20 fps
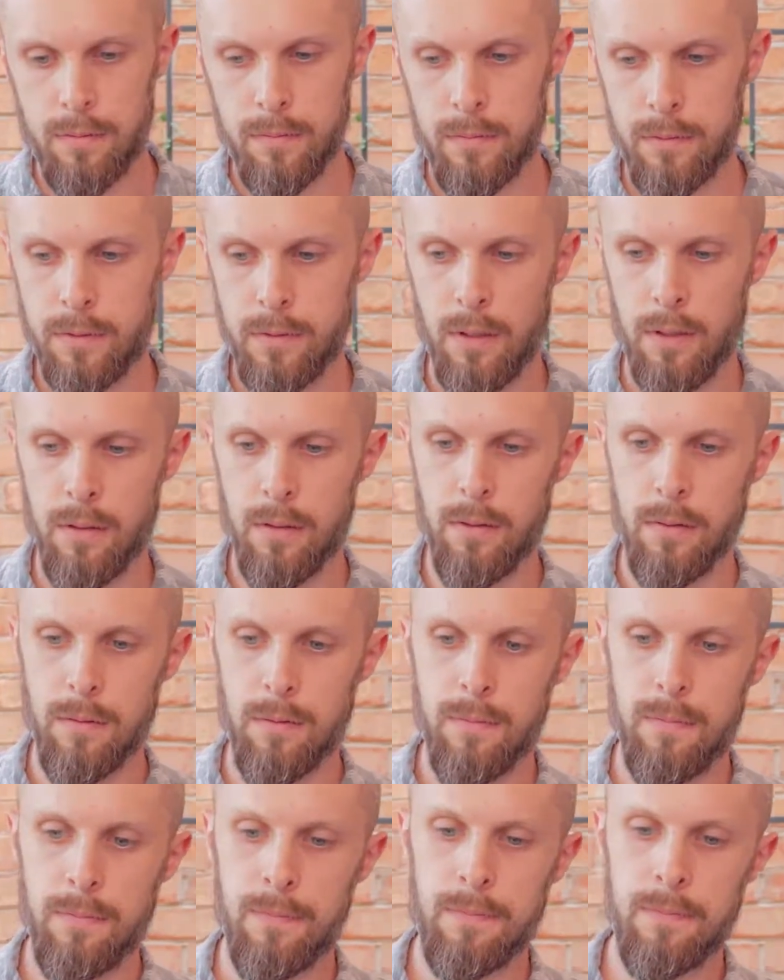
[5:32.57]
So
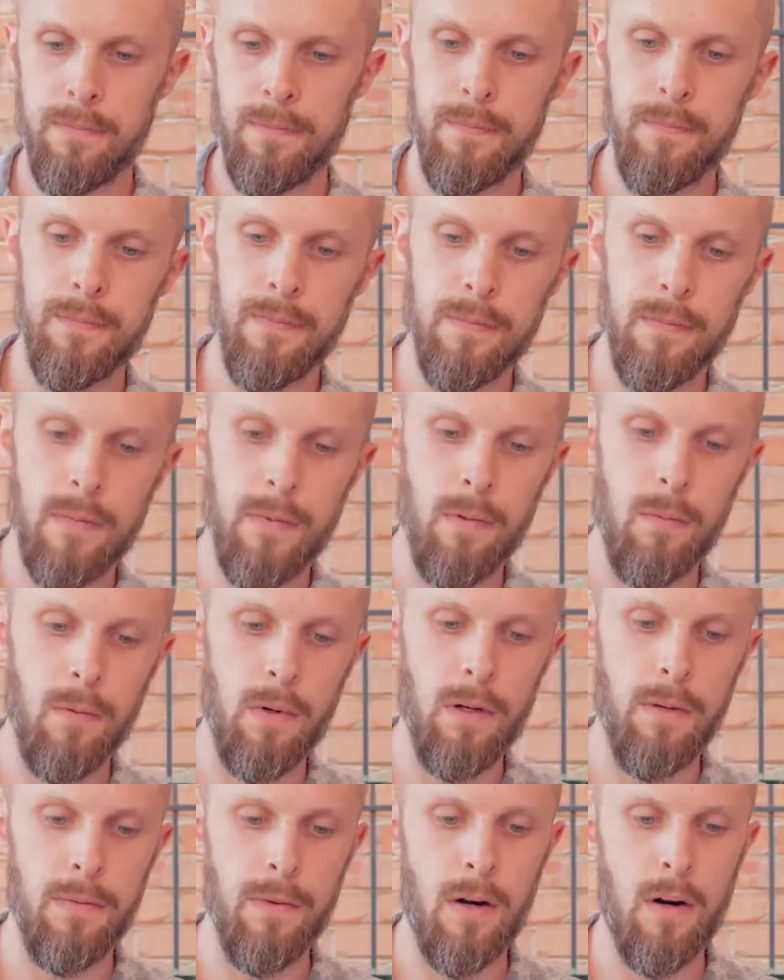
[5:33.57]

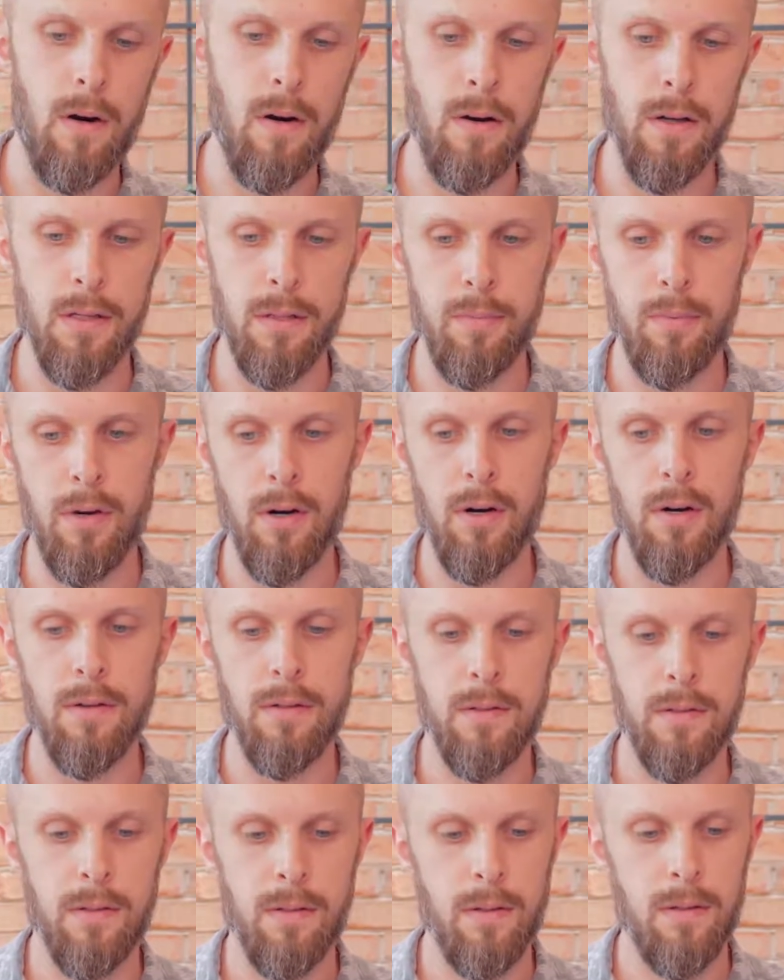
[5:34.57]
one of the hardest
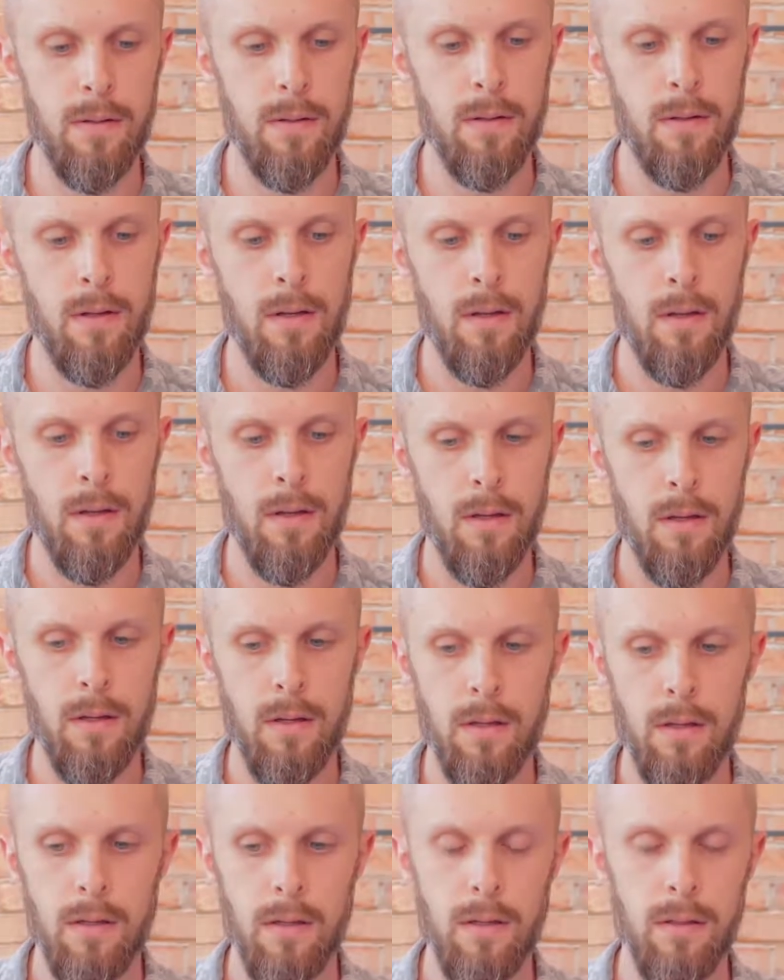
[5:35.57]
parts,
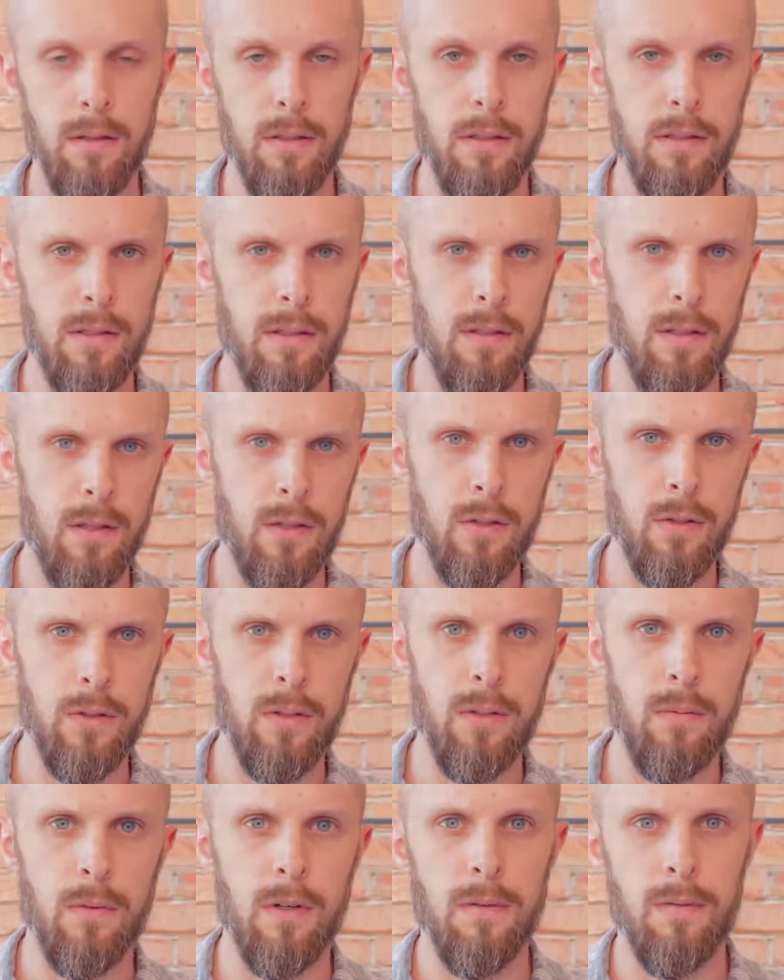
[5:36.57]
at least
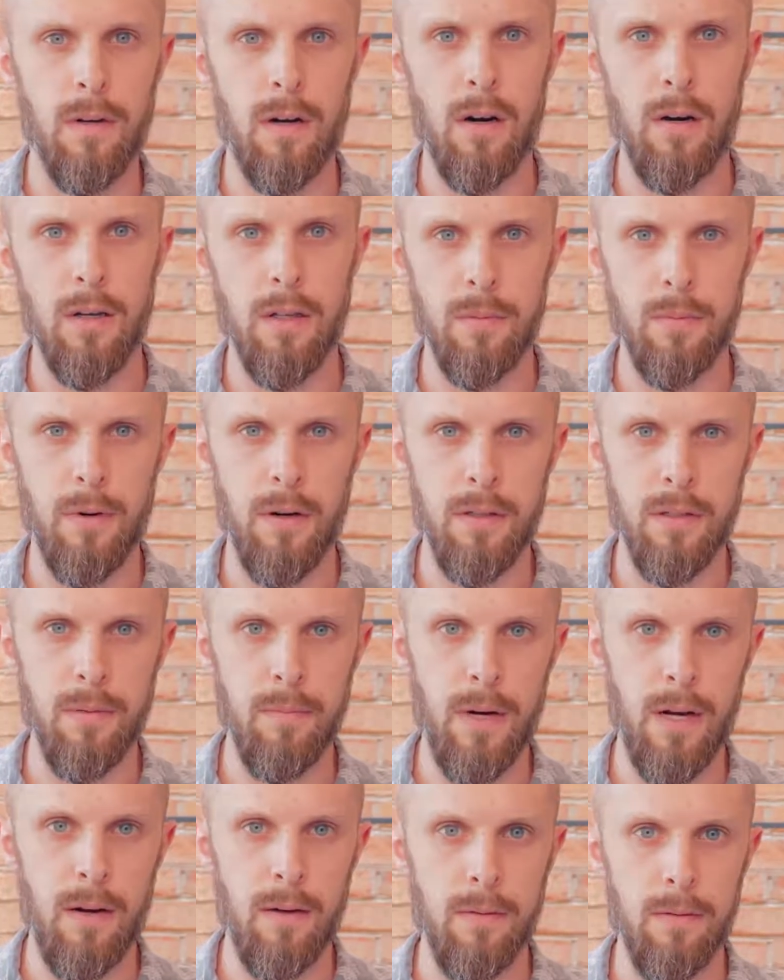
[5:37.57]
initially, one of the hardest parts
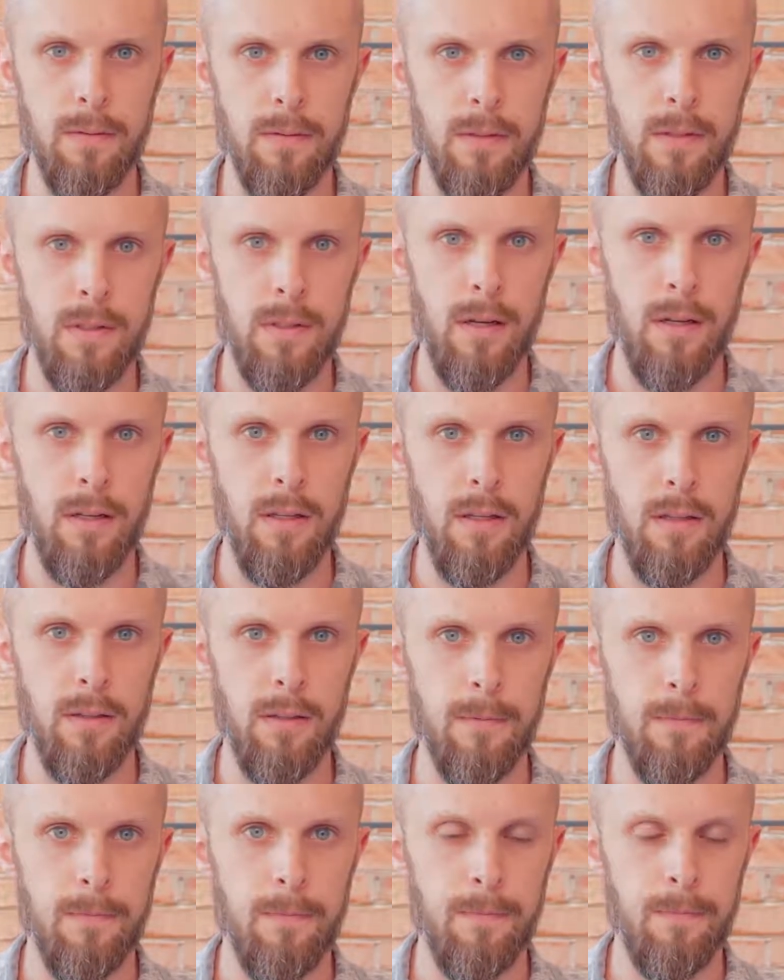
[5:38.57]
about studying